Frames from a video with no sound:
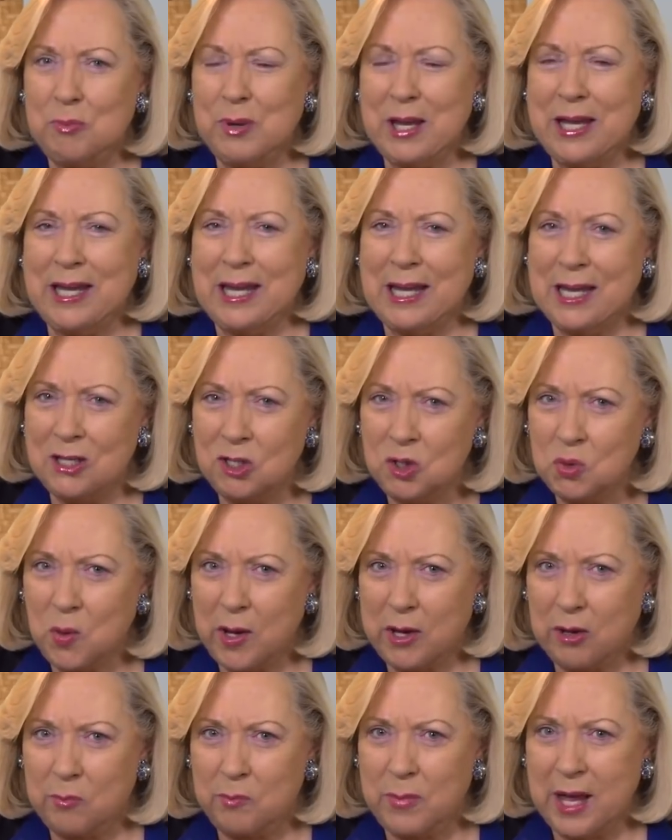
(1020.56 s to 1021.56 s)
be
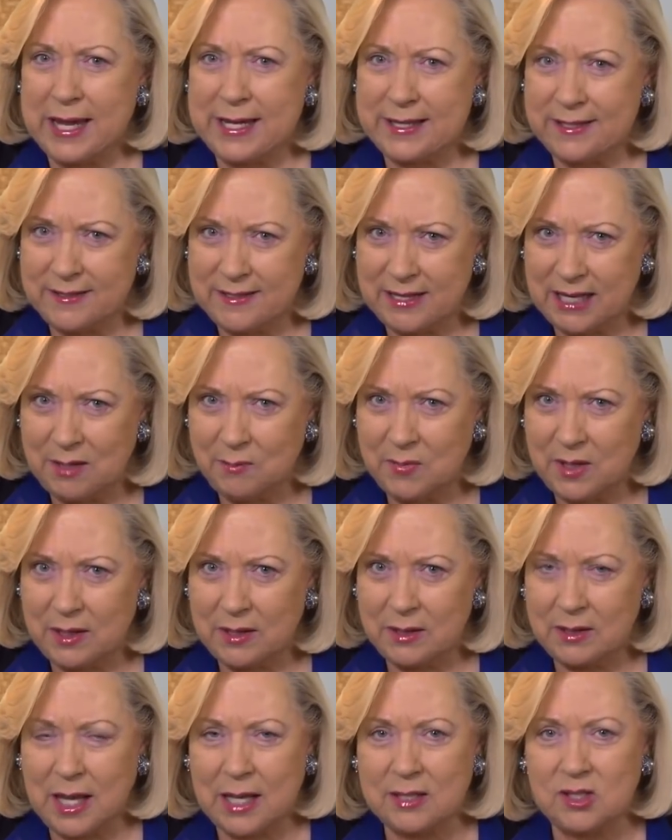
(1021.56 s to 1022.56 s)
indwelt by a
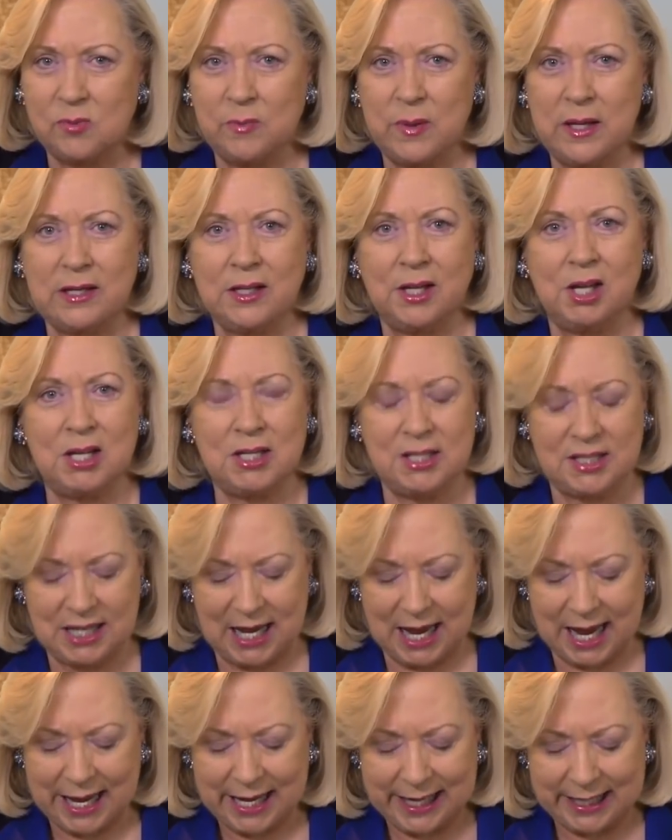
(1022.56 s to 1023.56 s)
demon that's been
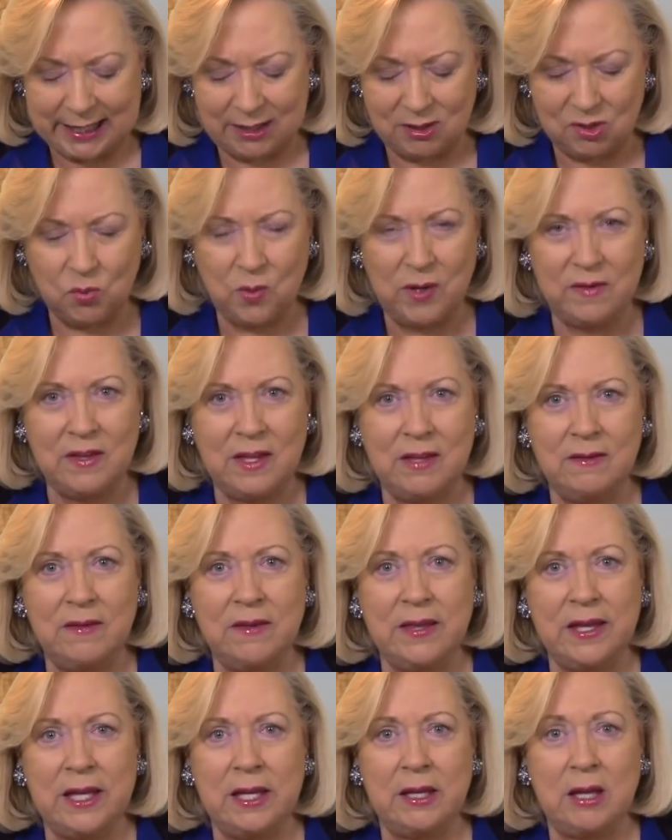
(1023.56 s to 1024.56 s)
contained within
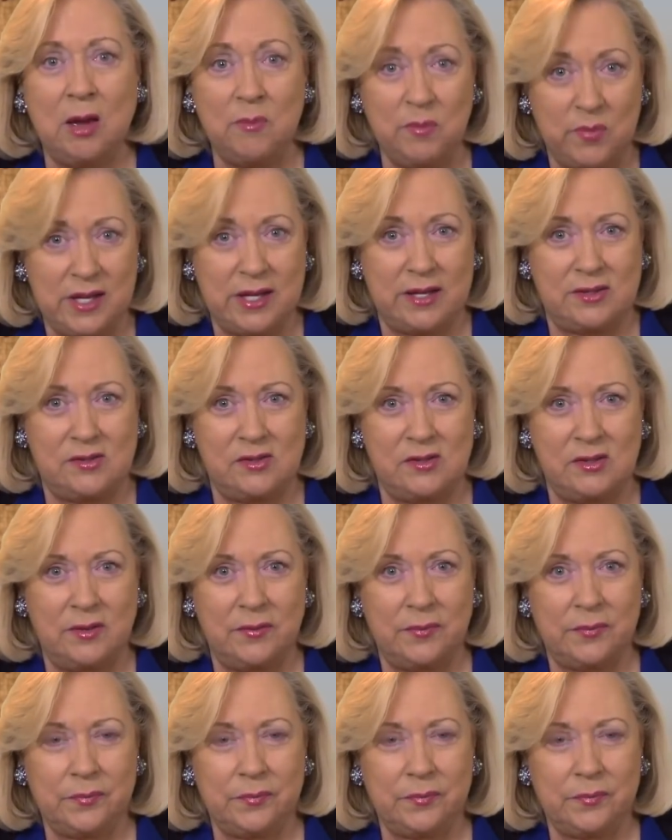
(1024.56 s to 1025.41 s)
the abyss.